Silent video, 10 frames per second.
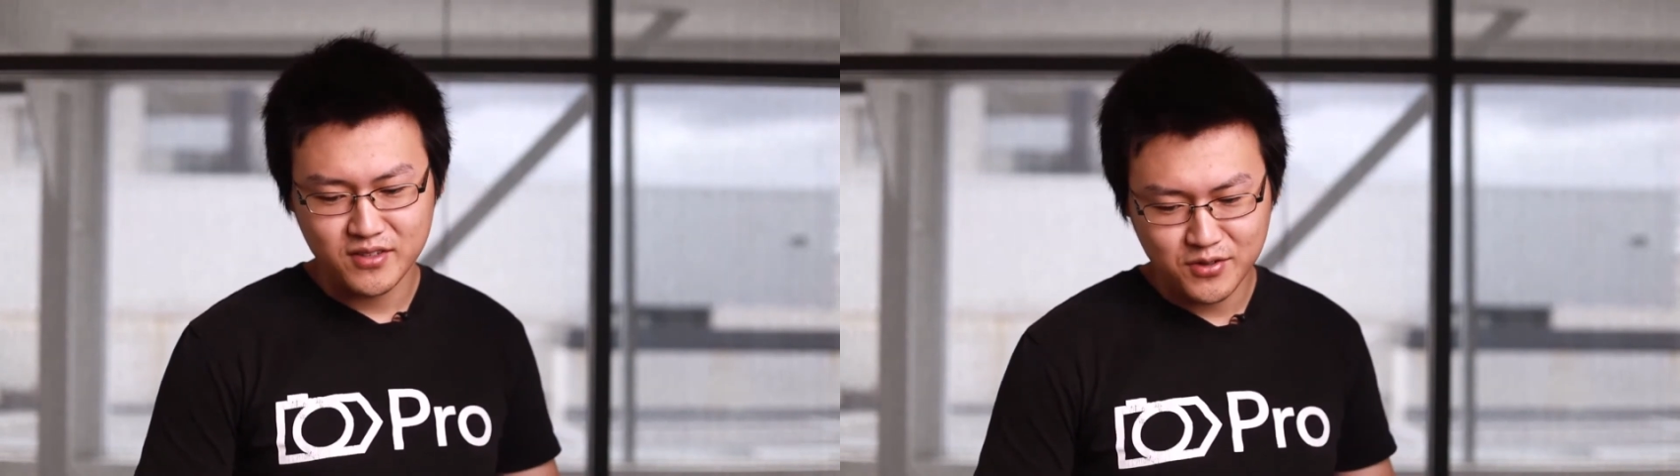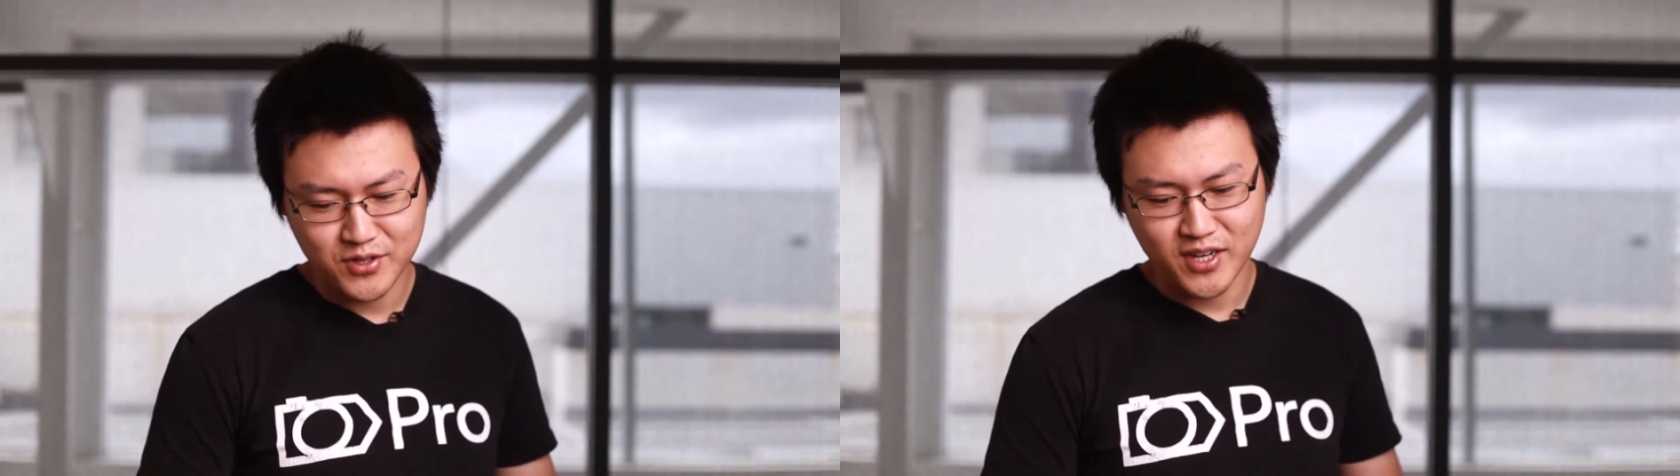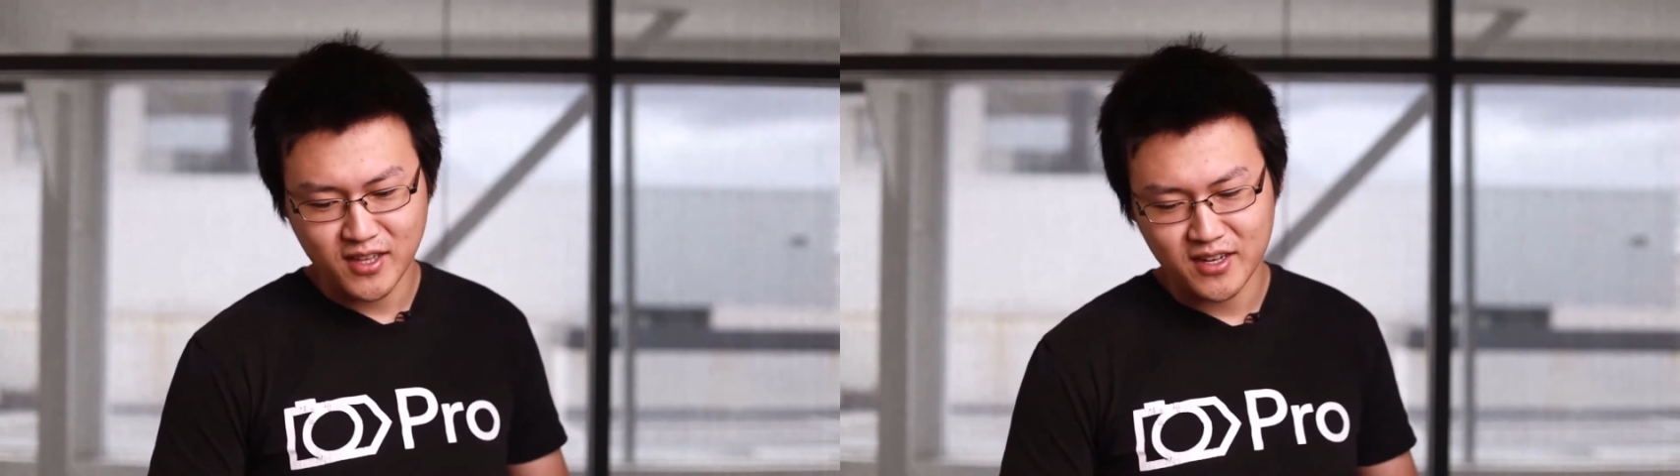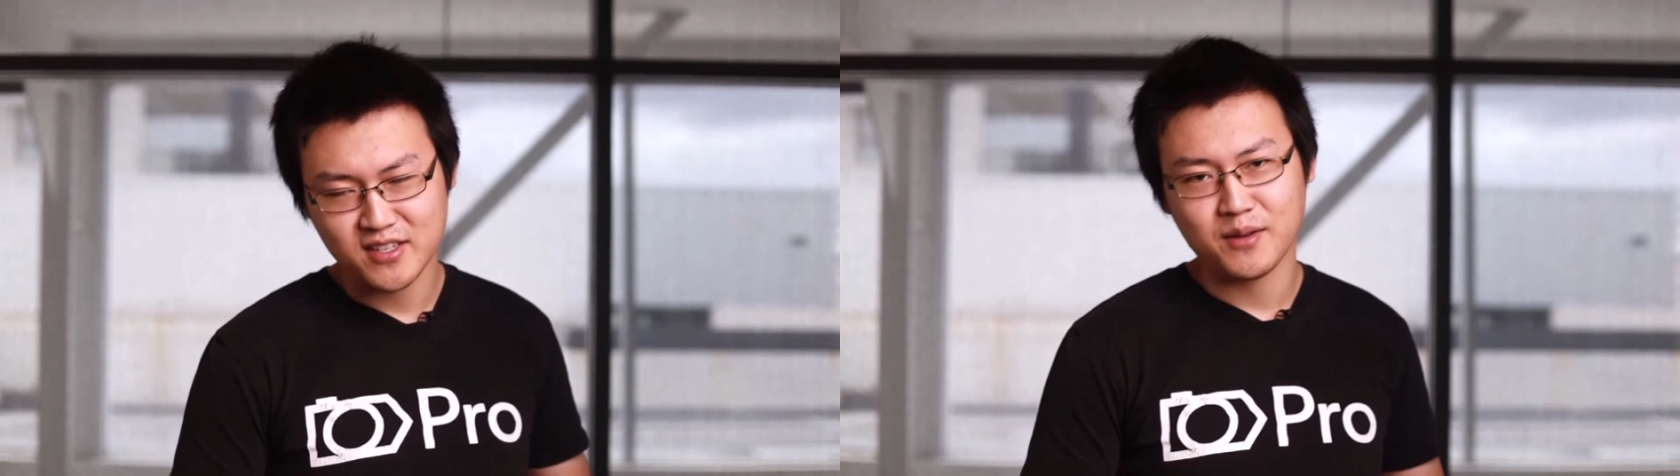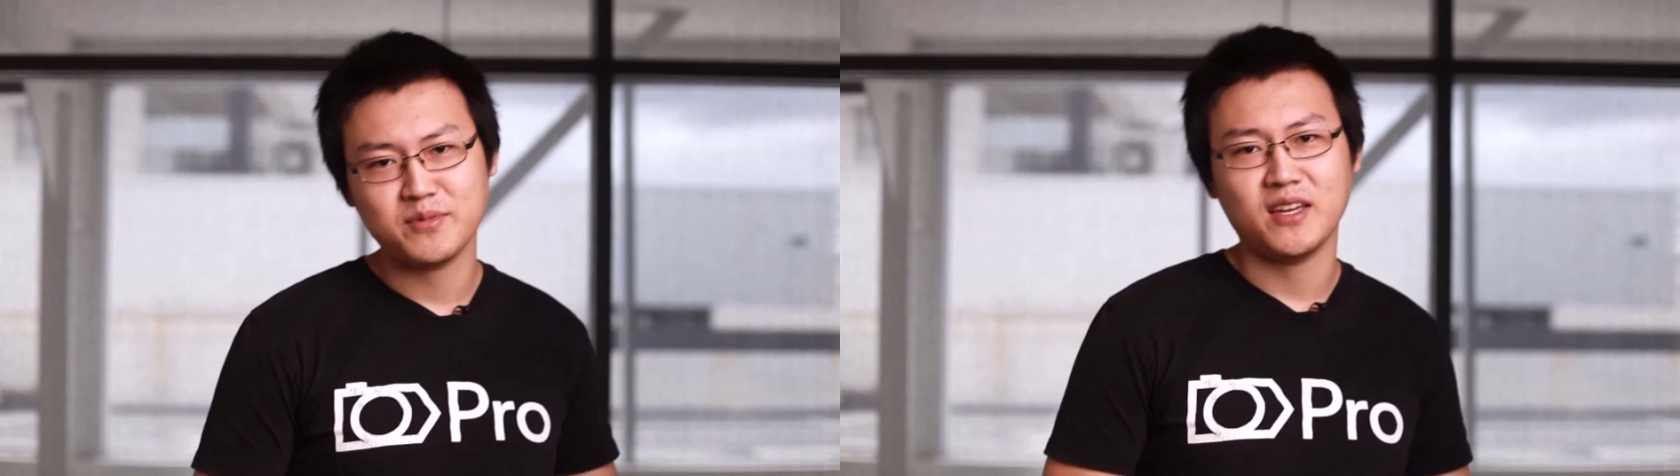to check latest
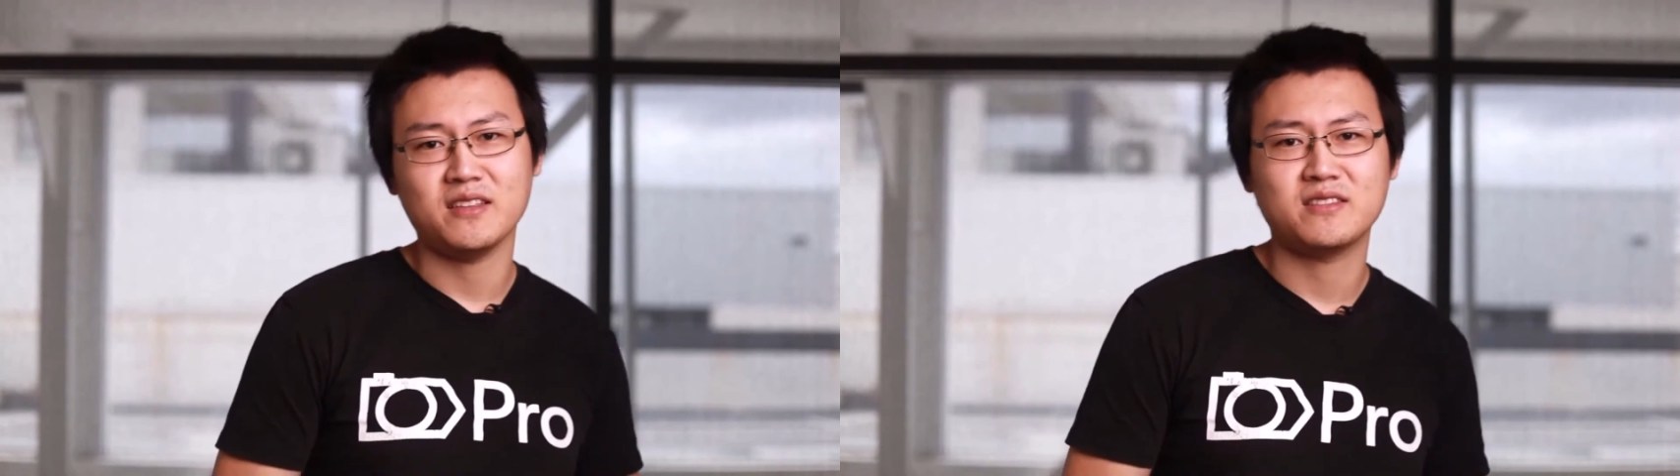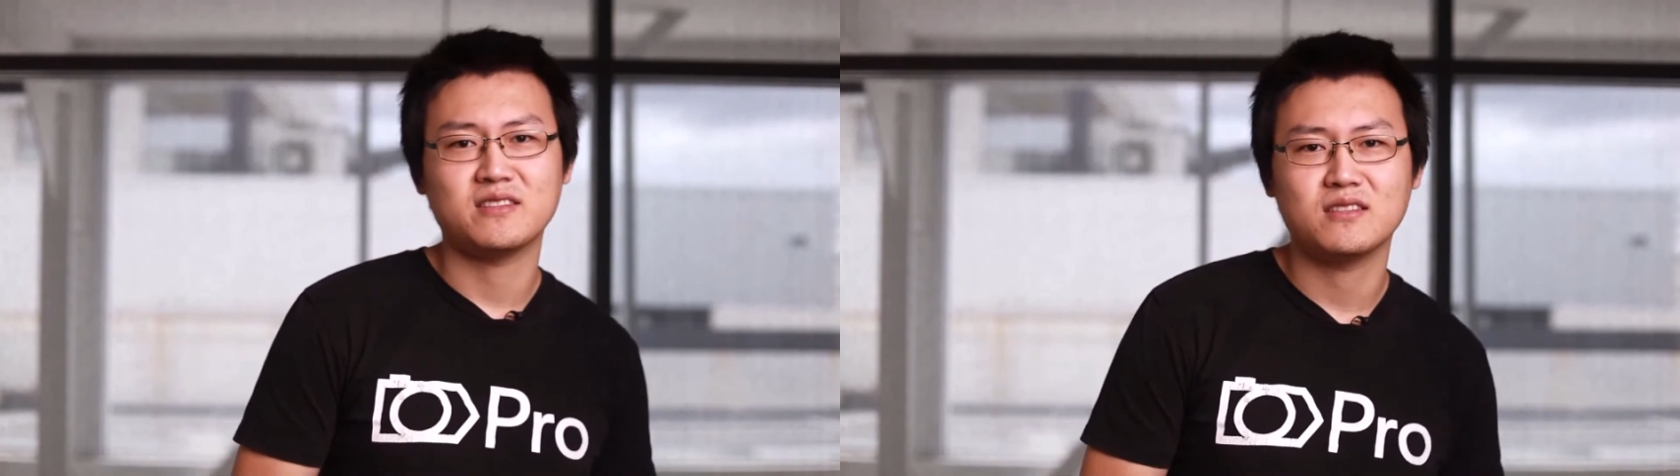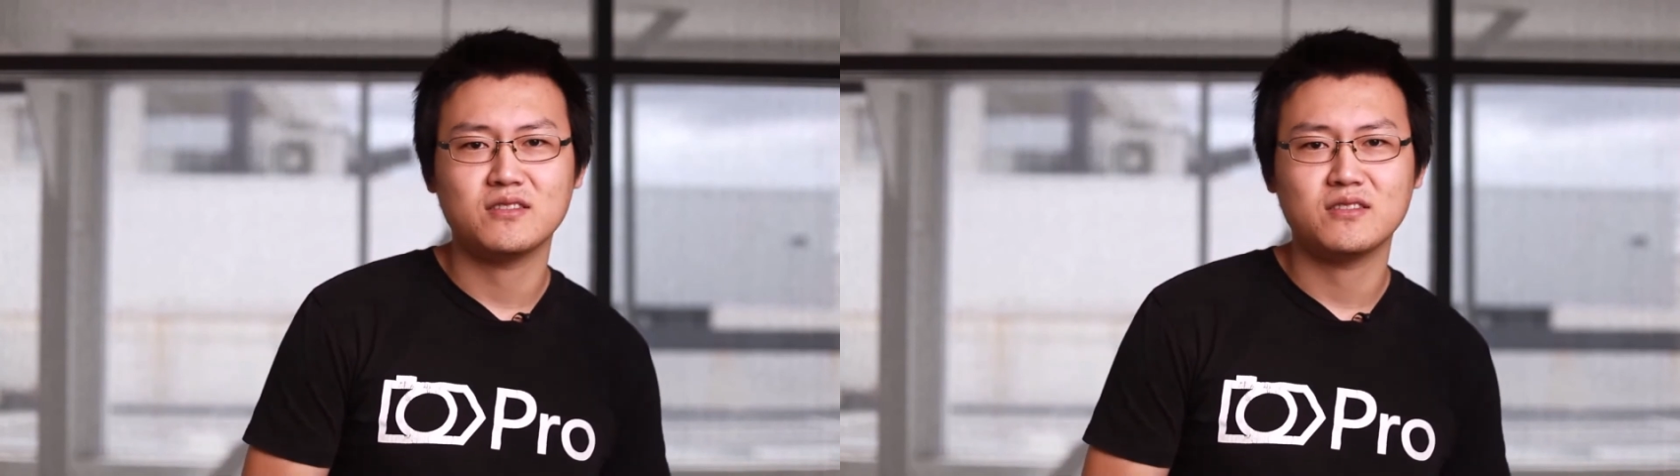updates?